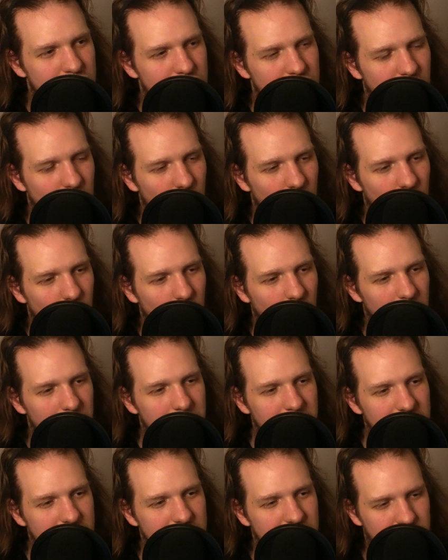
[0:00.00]
to
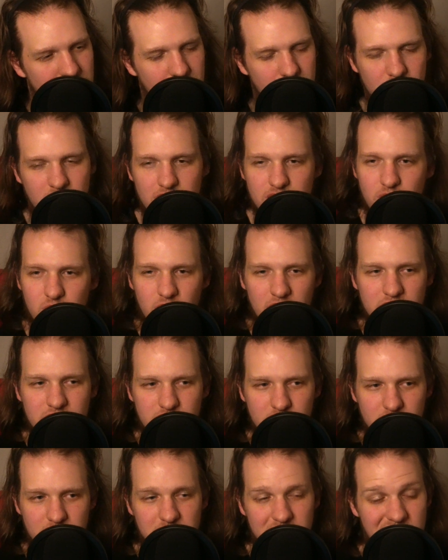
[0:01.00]
woman strict
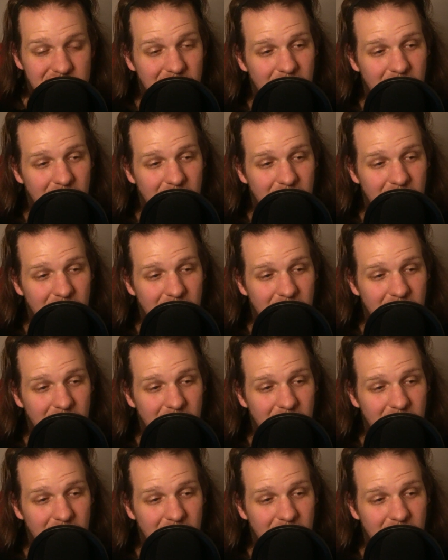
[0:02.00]
restrooms,